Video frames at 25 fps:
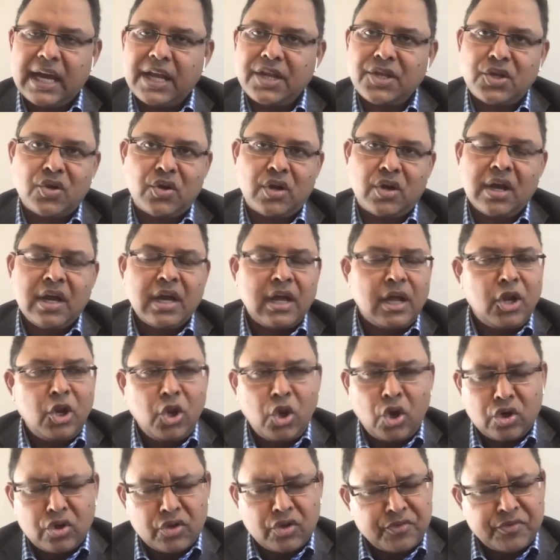and you a
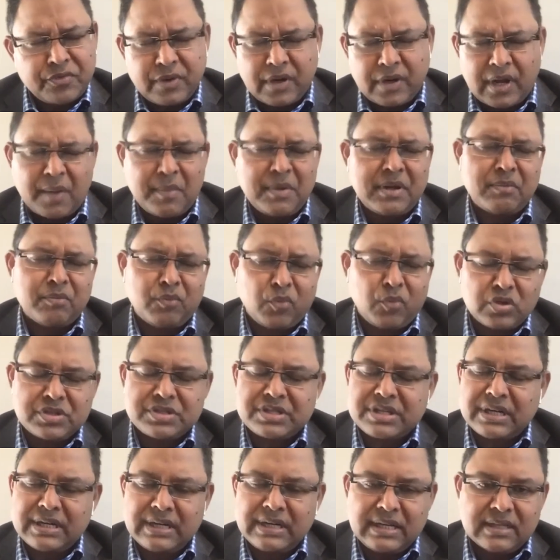lot of I mean
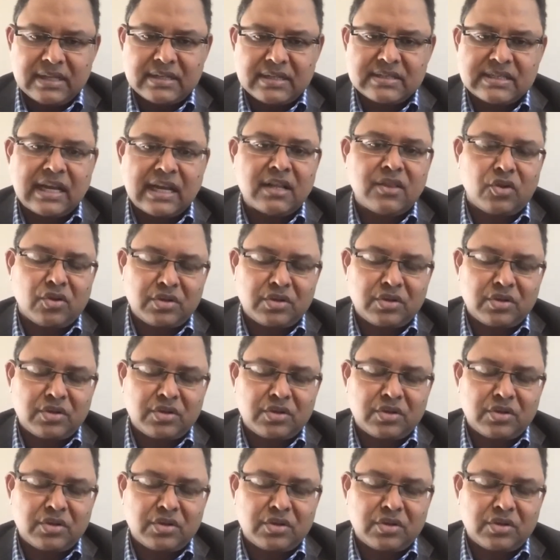most Indians